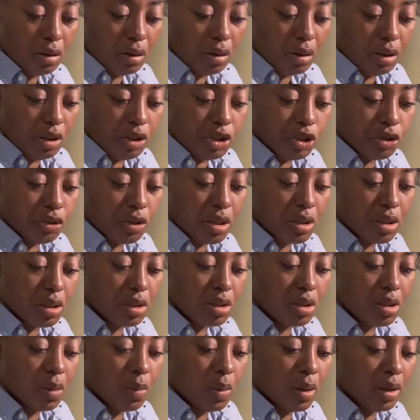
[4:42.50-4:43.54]
is stressing
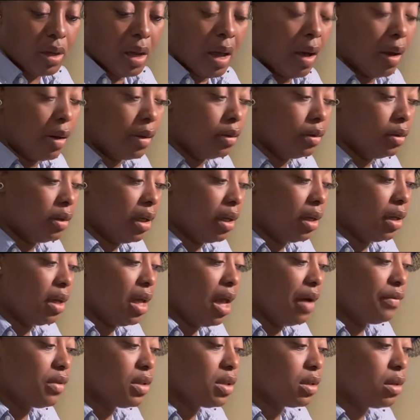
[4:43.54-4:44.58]
someone out. They could
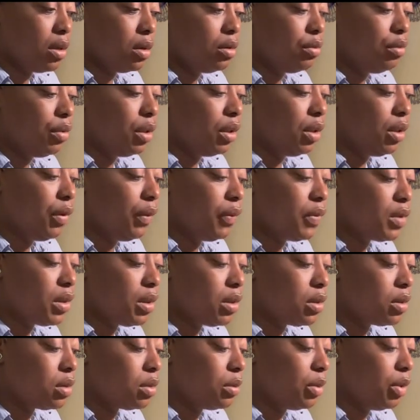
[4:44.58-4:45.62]
have a certain belief
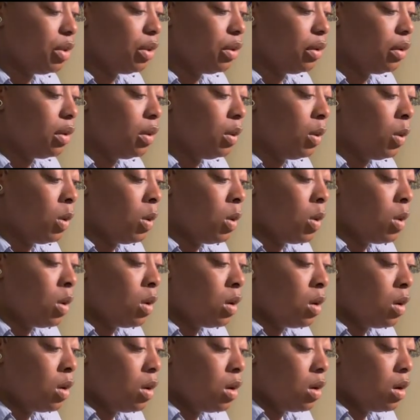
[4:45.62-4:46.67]
system here.
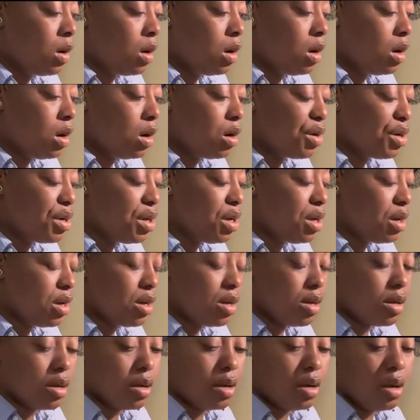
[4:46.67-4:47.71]

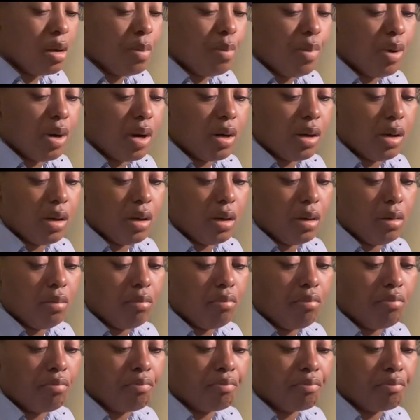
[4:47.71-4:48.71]
Yeah. But, um,